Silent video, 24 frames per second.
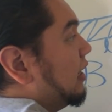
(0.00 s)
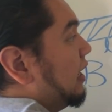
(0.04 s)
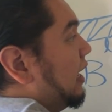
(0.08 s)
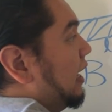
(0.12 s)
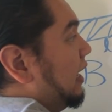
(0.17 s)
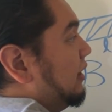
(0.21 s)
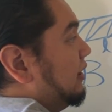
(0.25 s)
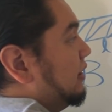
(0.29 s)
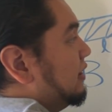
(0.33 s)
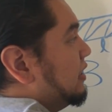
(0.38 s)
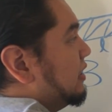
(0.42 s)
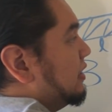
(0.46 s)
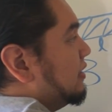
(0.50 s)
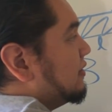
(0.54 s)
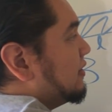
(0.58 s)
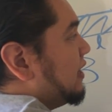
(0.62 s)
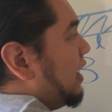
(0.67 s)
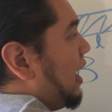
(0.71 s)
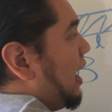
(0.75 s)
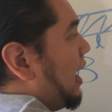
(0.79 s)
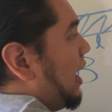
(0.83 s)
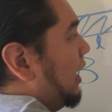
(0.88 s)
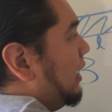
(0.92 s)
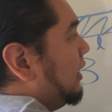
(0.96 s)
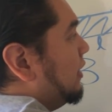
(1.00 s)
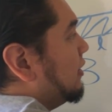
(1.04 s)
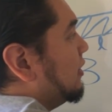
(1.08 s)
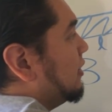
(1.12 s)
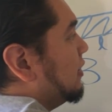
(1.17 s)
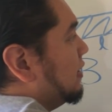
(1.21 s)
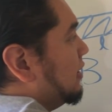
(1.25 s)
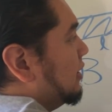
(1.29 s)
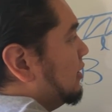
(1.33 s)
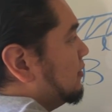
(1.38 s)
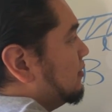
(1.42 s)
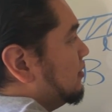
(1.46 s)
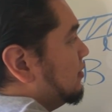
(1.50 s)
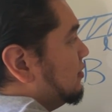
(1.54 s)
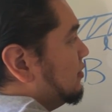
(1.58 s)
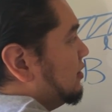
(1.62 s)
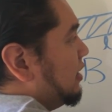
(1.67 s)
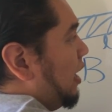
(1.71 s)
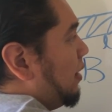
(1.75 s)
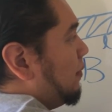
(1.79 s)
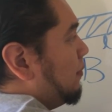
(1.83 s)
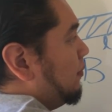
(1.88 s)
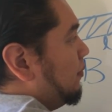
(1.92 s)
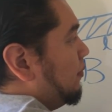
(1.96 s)
And this height is the
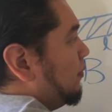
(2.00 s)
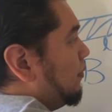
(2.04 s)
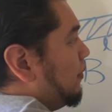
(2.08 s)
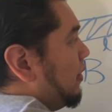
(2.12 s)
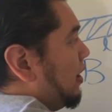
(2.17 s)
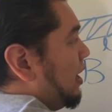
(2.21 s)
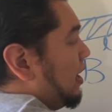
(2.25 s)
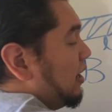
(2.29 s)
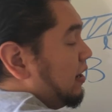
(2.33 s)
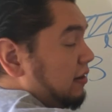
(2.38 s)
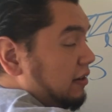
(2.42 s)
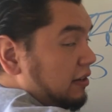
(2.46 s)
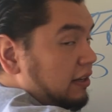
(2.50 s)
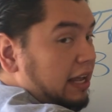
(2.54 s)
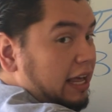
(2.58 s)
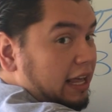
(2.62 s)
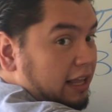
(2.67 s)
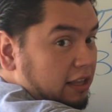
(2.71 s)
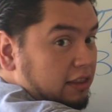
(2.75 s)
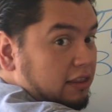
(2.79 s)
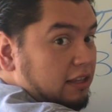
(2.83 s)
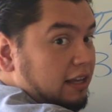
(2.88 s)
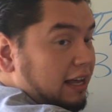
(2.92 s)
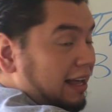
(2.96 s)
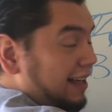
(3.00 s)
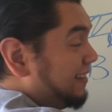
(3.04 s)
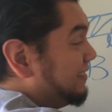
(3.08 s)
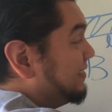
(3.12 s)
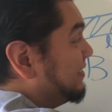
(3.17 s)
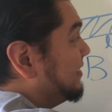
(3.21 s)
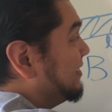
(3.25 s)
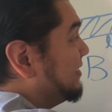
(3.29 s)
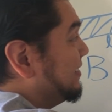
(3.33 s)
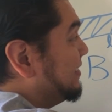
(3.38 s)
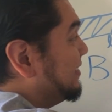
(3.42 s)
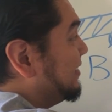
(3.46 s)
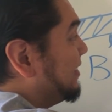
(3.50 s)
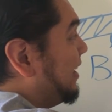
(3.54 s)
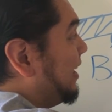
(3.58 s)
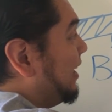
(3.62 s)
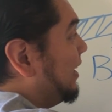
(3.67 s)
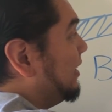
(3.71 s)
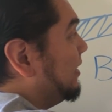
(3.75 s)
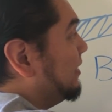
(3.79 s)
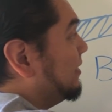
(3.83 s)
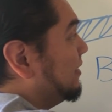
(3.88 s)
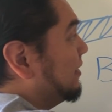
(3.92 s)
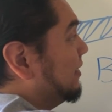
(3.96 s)
same length as this
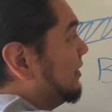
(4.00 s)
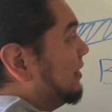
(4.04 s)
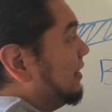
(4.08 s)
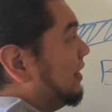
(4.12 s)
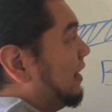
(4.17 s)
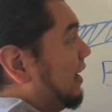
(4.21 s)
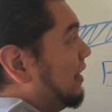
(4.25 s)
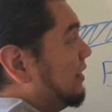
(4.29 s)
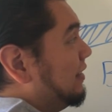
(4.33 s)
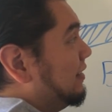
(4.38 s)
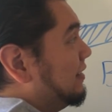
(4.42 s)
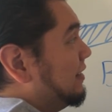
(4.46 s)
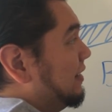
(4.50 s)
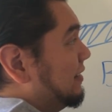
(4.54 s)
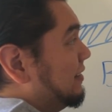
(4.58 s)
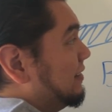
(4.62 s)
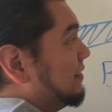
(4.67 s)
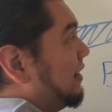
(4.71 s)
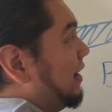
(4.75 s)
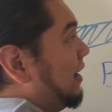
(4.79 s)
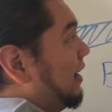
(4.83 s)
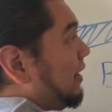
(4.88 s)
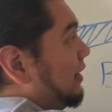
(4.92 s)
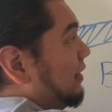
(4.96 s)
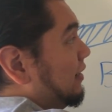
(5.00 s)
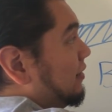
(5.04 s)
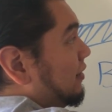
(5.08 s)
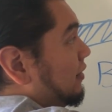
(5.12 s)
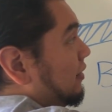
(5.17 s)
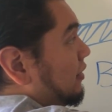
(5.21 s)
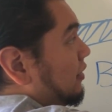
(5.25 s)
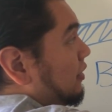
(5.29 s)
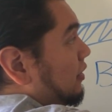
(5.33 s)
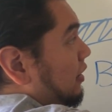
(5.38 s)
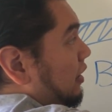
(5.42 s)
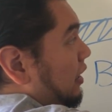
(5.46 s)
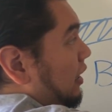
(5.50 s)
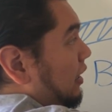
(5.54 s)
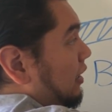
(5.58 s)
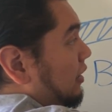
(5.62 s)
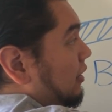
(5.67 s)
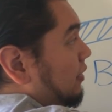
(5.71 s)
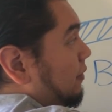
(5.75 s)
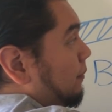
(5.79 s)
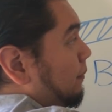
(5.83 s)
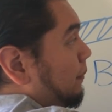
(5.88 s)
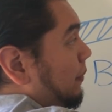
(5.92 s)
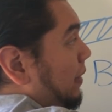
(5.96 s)
height and this height. And
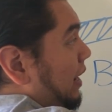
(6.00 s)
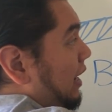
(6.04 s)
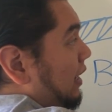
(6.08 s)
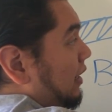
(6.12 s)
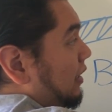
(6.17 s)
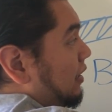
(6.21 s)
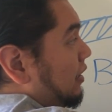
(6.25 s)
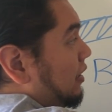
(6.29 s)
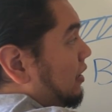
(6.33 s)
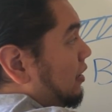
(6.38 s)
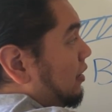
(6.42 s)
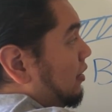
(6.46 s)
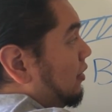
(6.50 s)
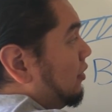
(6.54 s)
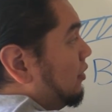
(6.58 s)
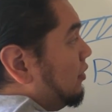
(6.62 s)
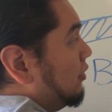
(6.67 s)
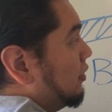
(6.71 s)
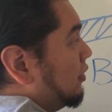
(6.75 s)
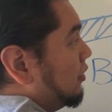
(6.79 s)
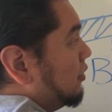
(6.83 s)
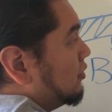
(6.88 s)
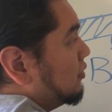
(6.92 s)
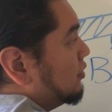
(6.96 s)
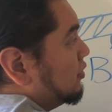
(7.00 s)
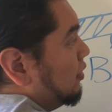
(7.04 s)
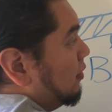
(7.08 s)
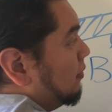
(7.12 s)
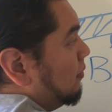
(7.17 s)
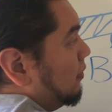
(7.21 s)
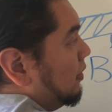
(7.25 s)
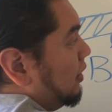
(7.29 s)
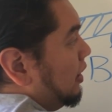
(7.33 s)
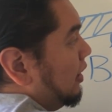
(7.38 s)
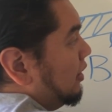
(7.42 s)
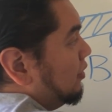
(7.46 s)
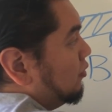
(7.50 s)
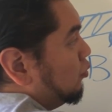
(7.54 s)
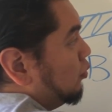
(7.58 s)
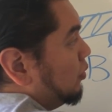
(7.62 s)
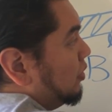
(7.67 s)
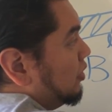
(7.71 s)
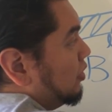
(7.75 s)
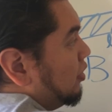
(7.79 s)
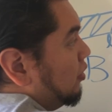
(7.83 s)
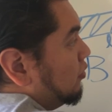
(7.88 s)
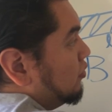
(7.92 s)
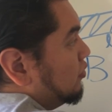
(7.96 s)
back here, there are some lines we
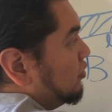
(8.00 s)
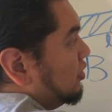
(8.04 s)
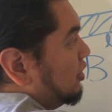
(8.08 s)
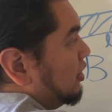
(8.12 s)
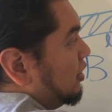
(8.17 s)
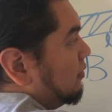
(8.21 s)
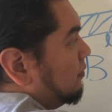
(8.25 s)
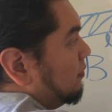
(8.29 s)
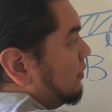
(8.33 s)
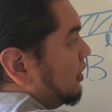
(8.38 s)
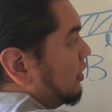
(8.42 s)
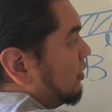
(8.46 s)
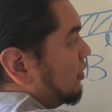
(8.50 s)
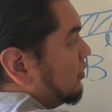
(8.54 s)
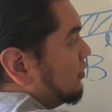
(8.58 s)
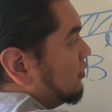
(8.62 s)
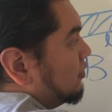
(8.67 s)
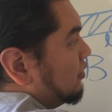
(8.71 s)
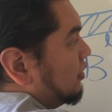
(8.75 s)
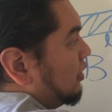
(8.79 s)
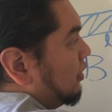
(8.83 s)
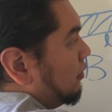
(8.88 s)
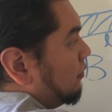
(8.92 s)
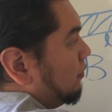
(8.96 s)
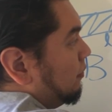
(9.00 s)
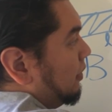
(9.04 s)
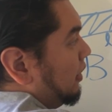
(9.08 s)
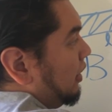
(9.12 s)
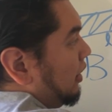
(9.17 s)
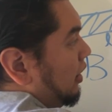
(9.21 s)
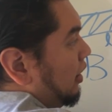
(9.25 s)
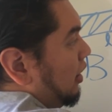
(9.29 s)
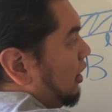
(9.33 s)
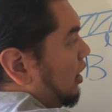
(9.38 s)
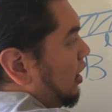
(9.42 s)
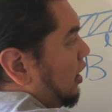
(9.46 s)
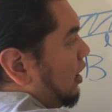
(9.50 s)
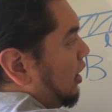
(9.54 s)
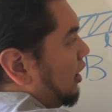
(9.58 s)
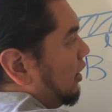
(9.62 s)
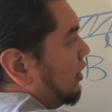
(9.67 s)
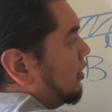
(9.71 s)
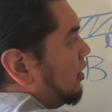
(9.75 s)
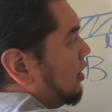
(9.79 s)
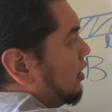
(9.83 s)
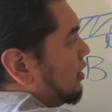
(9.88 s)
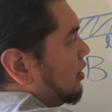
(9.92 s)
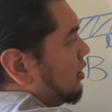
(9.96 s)
don't see because they're
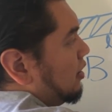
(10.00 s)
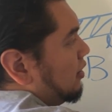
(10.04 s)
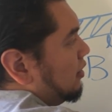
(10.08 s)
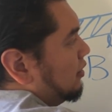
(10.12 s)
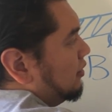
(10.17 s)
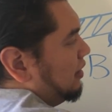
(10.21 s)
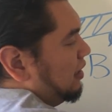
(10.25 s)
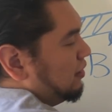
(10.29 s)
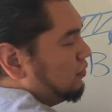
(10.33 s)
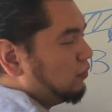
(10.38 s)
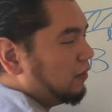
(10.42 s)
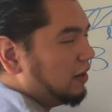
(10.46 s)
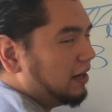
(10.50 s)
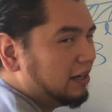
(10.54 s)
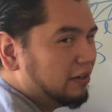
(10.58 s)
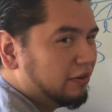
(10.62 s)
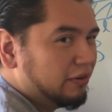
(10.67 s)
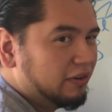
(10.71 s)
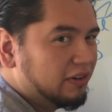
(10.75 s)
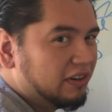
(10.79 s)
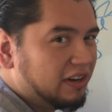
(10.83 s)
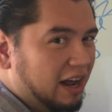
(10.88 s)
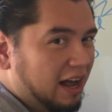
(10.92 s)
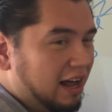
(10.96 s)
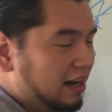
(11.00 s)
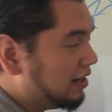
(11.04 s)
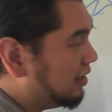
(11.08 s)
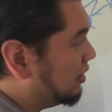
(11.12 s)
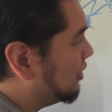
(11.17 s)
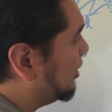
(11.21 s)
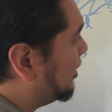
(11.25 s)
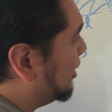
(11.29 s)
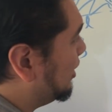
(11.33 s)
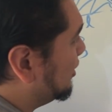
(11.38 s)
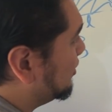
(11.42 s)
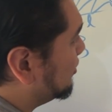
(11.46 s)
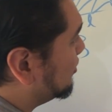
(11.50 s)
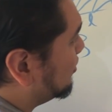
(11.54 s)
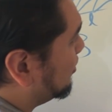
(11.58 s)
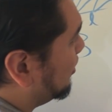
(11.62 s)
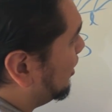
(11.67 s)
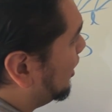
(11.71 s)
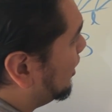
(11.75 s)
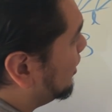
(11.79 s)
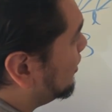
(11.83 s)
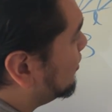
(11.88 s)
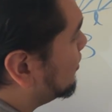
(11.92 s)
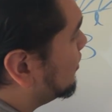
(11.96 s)
behind. That's why I do dotted lines,
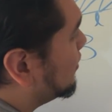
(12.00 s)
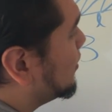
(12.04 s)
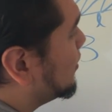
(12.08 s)
right?